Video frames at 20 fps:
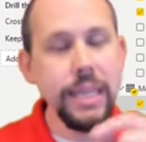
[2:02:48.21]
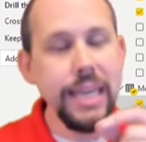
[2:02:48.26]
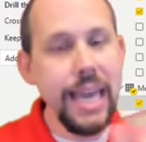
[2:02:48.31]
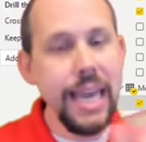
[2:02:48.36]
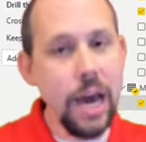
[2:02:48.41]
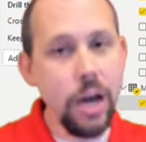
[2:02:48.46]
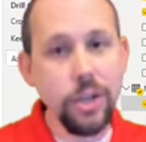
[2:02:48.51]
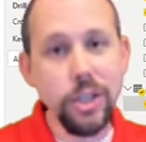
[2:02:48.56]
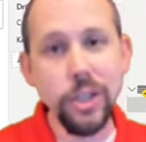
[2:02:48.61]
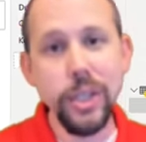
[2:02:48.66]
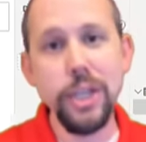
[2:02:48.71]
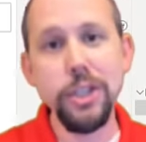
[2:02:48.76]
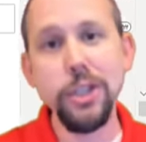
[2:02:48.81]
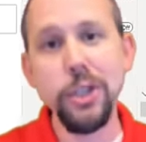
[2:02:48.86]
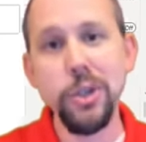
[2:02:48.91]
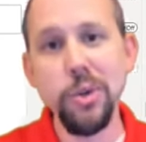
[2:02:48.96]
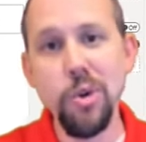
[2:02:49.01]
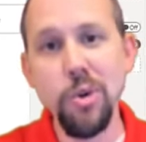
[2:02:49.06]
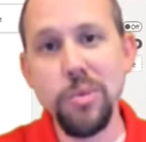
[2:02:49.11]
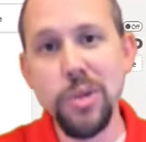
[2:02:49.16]

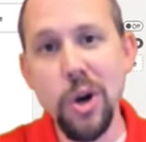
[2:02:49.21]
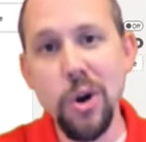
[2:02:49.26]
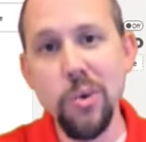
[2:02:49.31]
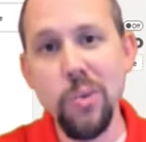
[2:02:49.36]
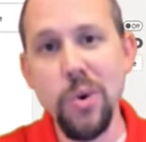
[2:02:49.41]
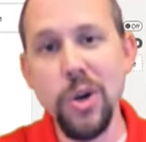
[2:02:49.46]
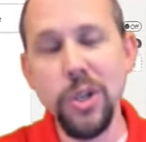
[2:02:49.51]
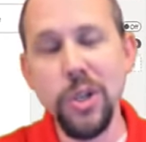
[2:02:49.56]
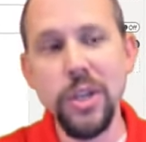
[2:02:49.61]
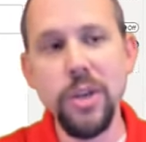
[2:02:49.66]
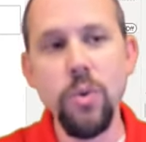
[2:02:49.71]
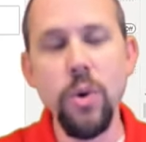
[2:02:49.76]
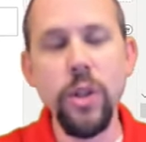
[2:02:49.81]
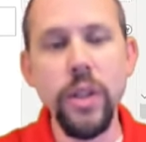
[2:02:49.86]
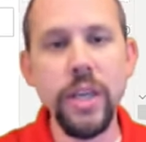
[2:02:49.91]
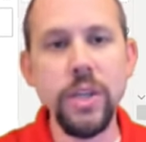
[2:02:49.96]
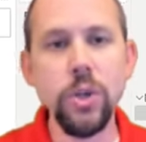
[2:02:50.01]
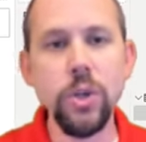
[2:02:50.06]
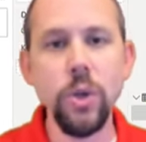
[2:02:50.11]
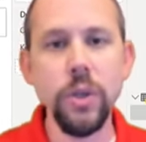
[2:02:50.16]
Calculation groups are really,
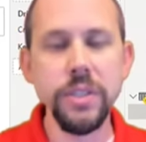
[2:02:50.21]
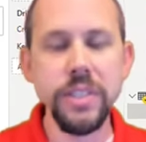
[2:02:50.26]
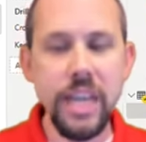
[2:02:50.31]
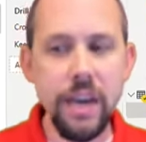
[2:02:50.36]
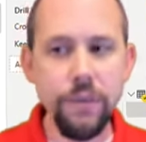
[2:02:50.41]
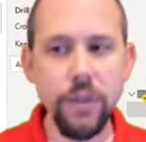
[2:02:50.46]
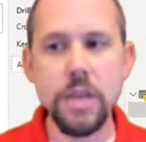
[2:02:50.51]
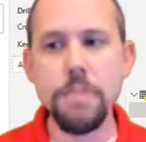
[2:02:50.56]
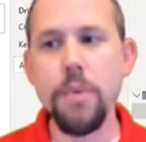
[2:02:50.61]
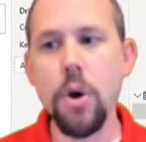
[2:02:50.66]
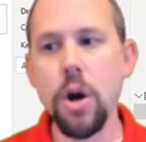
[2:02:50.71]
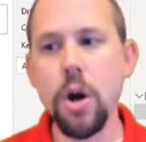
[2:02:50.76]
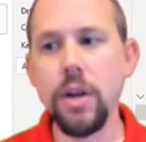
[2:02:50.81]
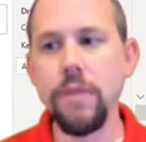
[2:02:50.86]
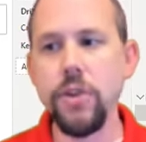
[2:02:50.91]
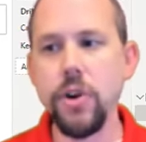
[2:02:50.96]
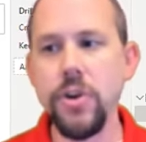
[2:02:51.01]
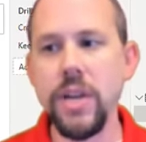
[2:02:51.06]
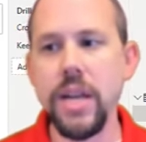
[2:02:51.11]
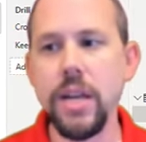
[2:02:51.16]
really cool. Definitely part of
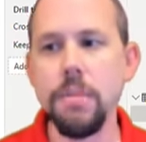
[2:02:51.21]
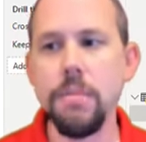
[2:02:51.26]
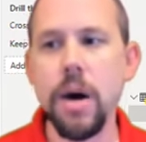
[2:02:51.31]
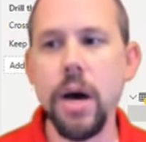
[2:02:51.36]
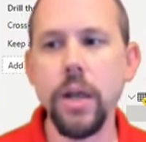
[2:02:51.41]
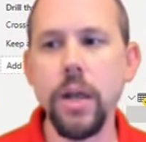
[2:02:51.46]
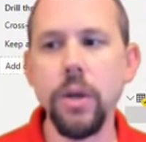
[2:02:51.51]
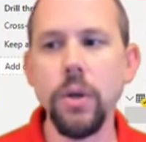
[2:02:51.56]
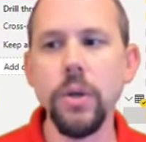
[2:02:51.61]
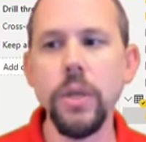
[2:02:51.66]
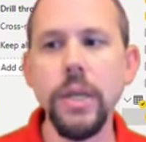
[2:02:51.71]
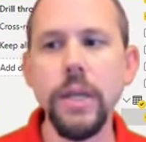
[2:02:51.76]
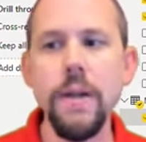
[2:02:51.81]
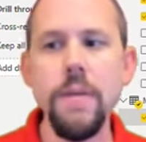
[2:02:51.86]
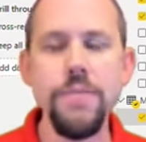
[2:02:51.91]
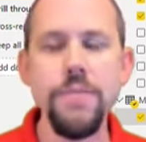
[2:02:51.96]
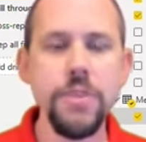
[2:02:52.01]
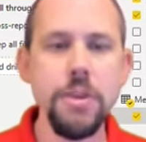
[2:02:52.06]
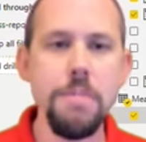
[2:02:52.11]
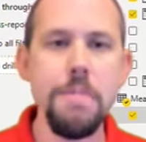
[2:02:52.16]
your data model
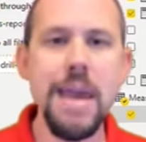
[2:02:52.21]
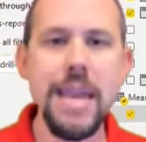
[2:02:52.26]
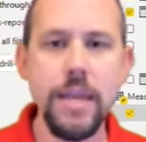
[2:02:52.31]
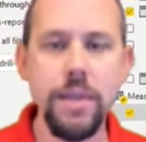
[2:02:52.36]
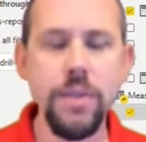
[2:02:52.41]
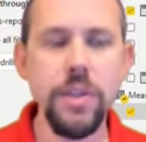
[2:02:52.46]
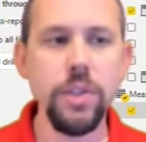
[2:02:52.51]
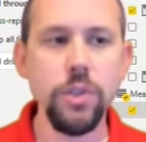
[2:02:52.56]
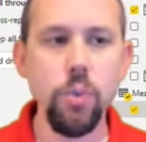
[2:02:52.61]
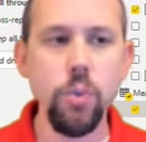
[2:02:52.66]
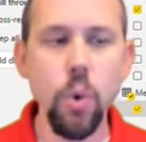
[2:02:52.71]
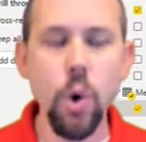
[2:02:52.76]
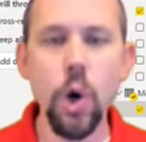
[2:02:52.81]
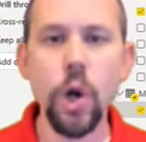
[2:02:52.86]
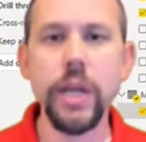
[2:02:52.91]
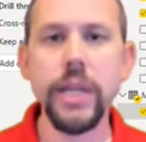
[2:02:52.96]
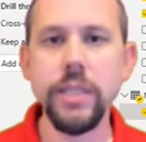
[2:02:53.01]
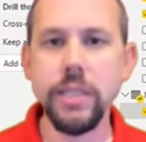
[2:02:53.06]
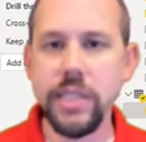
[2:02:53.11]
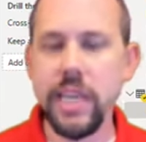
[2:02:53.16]
to make this
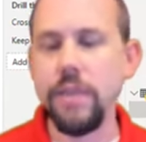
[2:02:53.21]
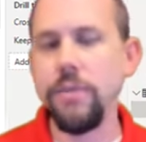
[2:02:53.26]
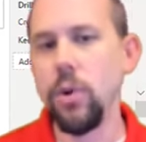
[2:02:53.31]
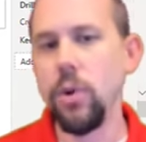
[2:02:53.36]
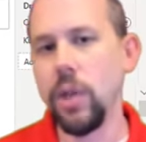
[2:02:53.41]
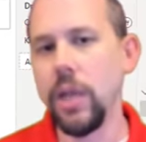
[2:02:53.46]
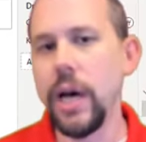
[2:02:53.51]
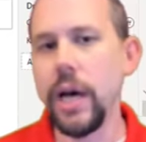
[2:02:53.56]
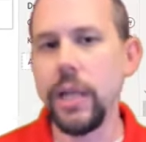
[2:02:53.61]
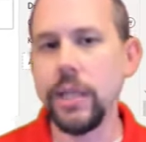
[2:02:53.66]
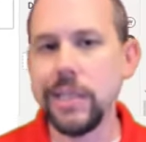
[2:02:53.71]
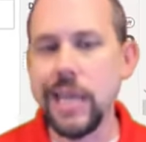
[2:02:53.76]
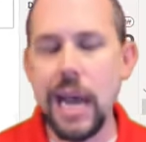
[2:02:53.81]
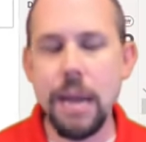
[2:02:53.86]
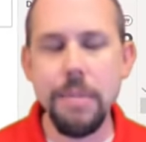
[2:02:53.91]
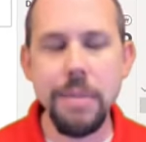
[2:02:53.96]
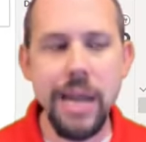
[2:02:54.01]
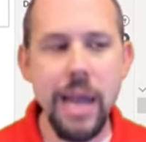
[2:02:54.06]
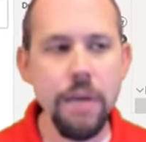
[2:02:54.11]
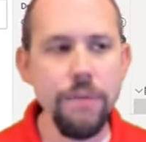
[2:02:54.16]
work and save you a lot of
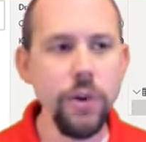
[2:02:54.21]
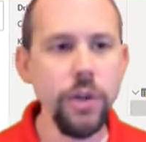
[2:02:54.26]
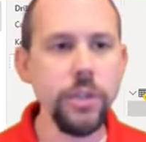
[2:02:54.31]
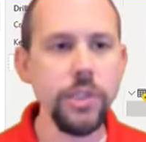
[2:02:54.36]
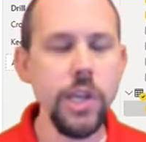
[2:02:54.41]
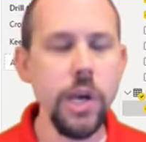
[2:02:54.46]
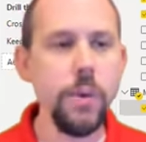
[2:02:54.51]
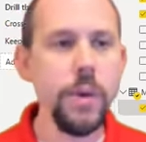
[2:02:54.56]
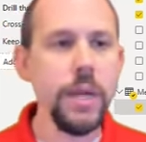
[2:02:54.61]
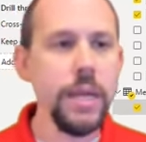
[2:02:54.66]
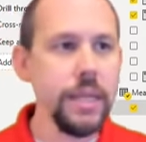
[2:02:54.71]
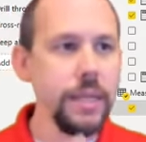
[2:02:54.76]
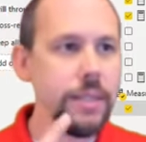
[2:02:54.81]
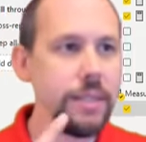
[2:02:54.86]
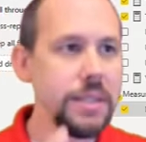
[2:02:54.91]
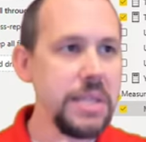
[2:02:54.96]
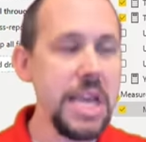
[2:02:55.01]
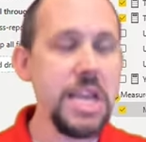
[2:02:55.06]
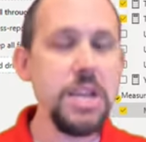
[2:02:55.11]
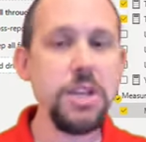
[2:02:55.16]
time and effort. So
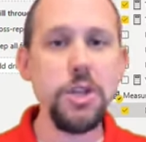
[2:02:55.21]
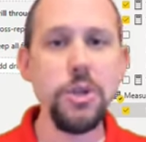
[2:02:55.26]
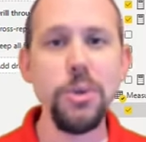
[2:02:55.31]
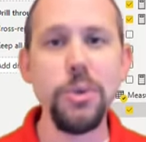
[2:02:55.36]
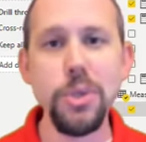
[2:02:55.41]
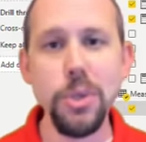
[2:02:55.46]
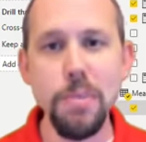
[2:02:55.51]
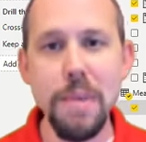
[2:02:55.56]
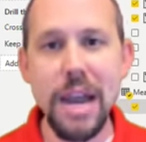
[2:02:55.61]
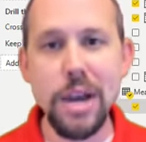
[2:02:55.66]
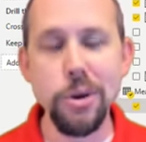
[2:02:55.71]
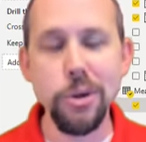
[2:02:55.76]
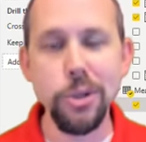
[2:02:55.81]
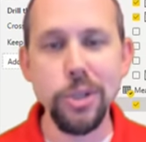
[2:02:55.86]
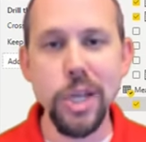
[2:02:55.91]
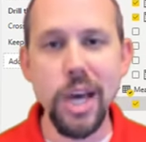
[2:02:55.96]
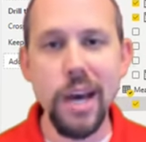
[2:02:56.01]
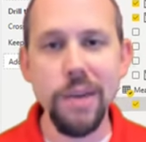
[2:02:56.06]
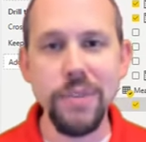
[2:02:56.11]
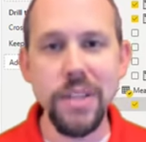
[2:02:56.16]
thank you to
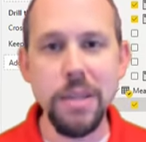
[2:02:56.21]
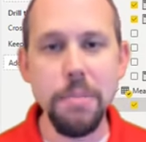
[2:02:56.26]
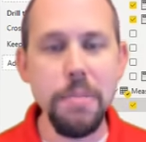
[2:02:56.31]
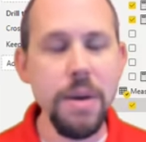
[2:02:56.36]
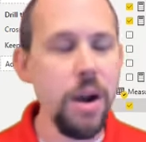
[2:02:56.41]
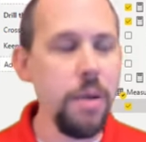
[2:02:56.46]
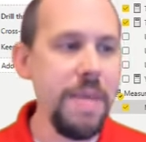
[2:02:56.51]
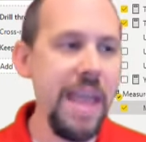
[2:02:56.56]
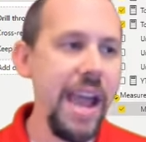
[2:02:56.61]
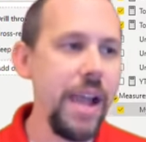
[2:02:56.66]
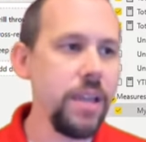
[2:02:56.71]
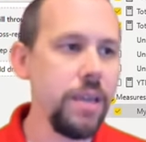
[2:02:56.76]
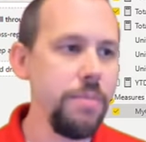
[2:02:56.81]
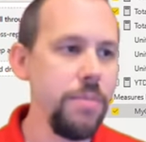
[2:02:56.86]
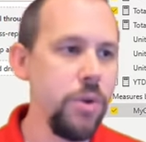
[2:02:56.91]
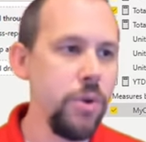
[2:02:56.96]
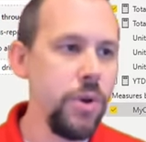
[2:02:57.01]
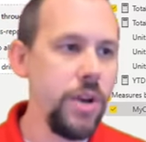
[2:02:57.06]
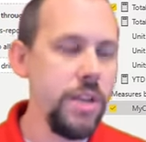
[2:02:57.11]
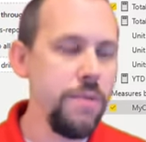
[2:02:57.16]
Microsoft and the Power BI
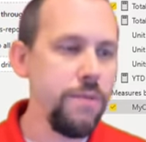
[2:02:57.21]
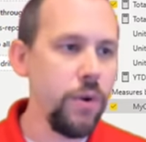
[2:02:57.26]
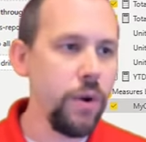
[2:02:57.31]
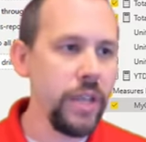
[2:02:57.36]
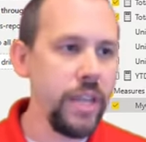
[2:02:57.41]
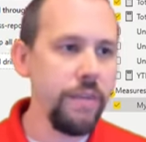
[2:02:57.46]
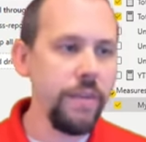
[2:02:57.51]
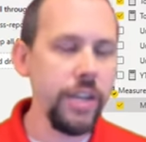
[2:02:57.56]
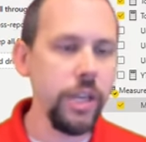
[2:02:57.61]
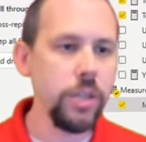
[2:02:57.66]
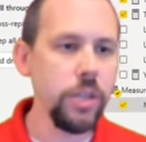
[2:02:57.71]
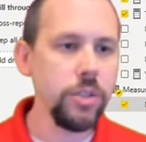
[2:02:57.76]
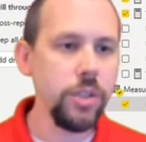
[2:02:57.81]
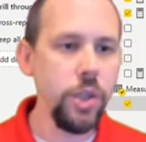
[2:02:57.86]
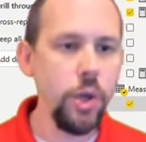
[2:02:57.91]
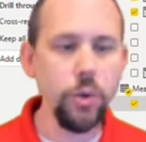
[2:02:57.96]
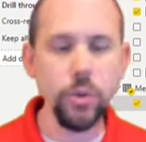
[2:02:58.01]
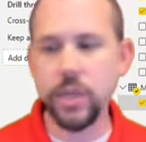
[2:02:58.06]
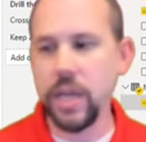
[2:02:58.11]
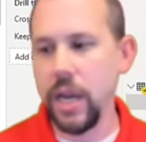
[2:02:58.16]
community for giving us
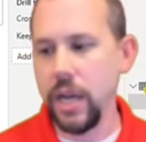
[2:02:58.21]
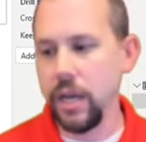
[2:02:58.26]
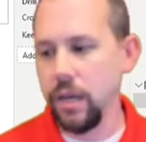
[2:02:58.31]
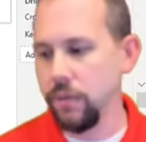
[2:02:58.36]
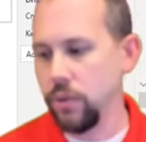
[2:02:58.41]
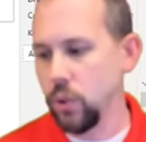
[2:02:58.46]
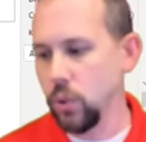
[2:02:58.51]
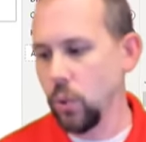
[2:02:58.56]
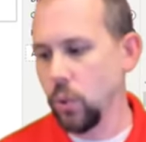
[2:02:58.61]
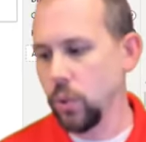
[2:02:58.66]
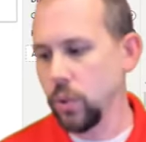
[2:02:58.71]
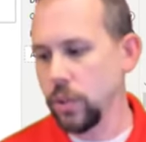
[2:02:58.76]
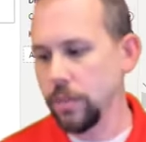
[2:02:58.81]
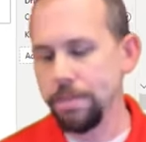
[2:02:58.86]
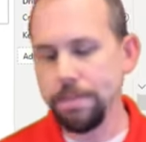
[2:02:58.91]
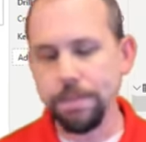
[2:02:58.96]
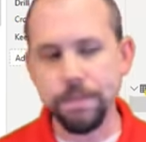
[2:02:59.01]
those kind of tools.